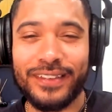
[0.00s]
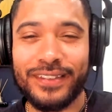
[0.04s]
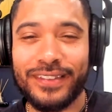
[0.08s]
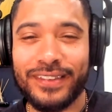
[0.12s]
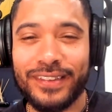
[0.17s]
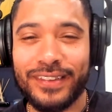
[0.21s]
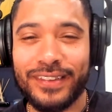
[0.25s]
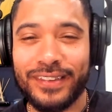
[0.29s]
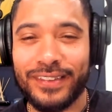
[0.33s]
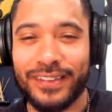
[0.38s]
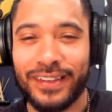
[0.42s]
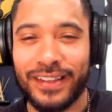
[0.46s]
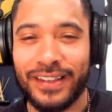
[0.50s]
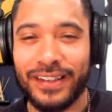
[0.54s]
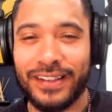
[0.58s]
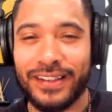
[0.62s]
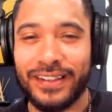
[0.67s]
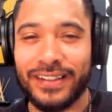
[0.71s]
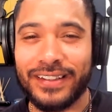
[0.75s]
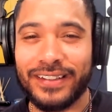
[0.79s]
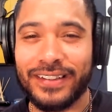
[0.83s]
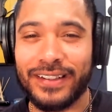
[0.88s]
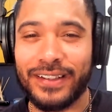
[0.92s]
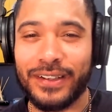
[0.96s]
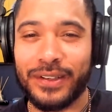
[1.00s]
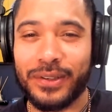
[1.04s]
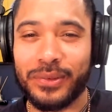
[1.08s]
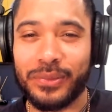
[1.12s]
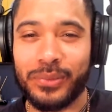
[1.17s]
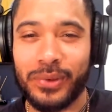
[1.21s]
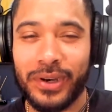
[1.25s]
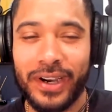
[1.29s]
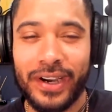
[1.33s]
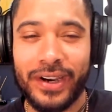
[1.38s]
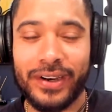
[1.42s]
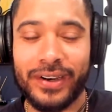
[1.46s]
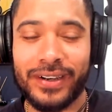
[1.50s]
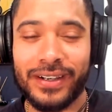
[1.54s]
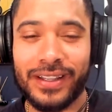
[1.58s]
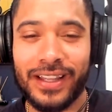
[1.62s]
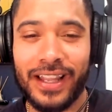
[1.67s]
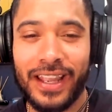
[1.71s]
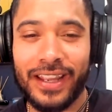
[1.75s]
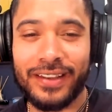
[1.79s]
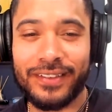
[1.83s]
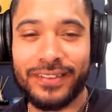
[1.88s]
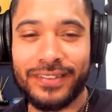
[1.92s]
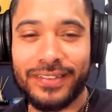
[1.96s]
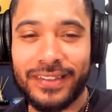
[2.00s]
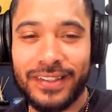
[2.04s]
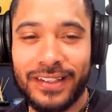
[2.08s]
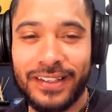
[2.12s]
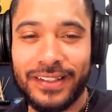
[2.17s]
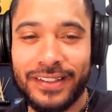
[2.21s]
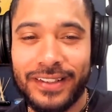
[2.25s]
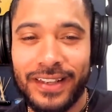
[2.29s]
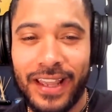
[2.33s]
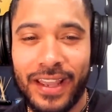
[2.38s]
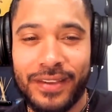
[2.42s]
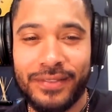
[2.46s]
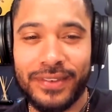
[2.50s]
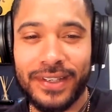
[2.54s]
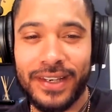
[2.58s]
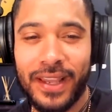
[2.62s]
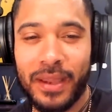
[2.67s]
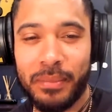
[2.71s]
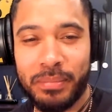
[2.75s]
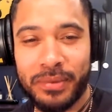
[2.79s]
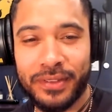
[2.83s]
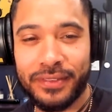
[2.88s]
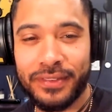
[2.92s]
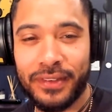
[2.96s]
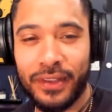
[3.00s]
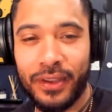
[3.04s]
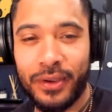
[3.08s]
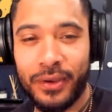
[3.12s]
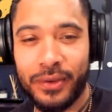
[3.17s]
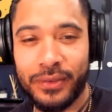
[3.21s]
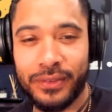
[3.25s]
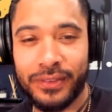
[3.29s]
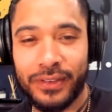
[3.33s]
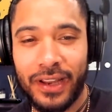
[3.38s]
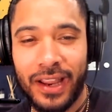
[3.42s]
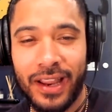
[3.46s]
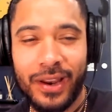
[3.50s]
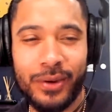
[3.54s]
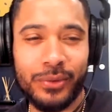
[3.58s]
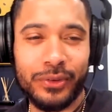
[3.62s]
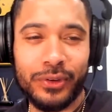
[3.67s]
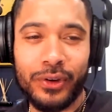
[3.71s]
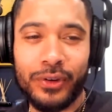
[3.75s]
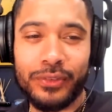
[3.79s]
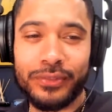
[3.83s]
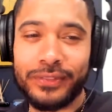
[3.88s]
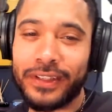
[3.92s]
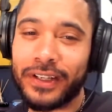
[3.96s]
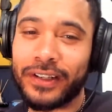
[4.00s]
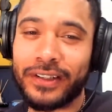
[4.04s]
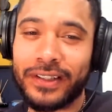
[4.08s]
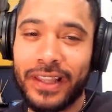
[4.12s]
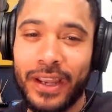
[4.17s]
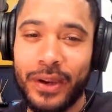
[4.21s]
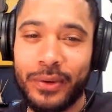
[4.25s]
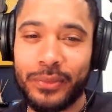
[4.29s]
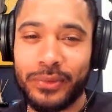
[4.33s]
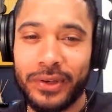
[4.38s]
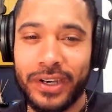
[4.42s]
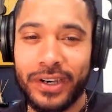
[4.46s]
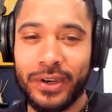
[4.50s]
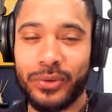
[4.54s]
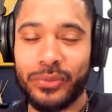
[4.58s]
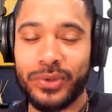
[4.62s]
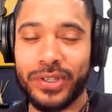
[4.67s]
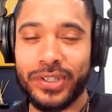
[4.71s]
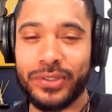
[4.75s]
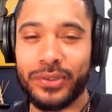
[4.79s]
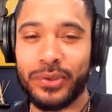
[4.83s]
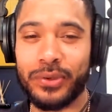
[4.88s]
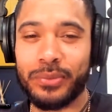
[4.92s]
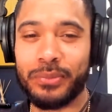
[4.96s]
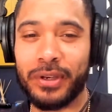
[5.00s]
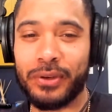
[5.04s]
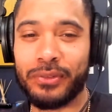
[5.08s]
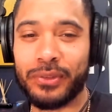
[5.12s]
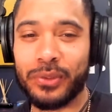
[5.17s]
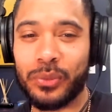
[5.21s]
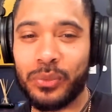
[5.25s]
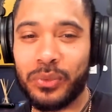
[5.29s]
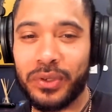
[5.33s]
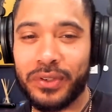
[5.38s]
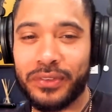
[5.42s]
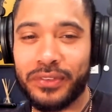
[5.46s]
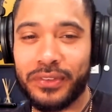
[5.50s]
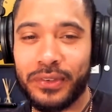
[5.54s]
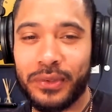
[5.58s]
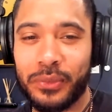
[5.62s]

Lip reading: this is a rare Langston and David episode. I don't know if they're that rare. We do them every once